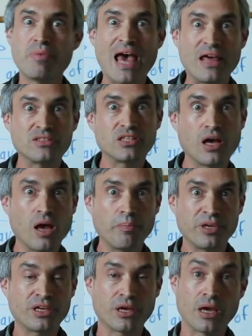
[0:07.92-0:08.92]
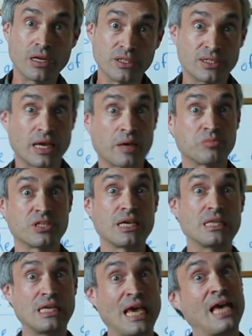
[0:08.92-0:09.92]
math topic on exams
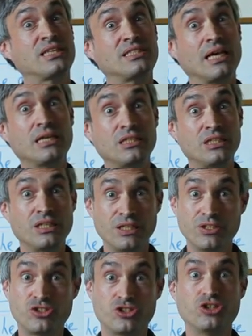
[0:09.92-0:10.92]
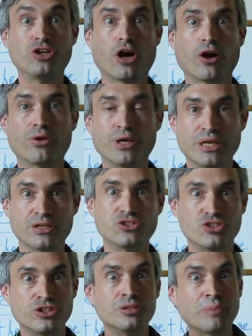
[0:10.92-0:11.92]
like the SAT, GRE, and
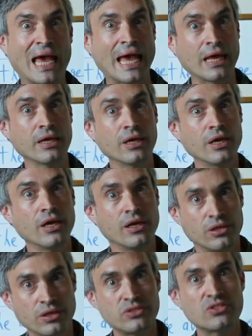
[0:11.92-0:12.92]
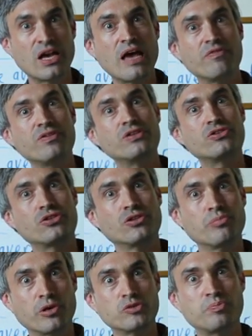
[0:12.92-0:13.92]
GMAT. Let's dive into the
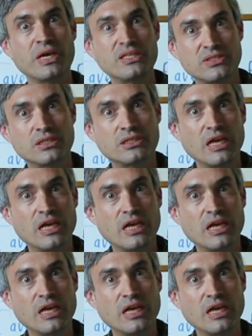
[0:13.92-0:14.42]
most basic